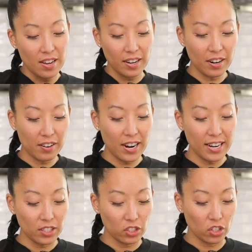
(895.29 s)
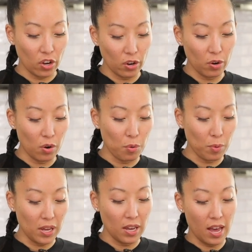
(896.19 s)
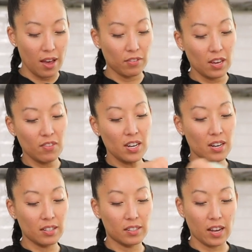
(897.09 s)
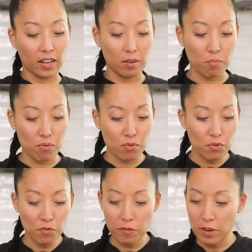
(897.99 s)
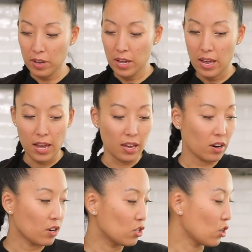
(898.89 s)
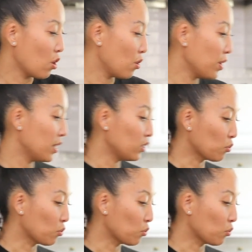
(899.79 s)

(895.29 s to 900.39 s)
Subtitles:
All right, so we have given it a second proof and our dough has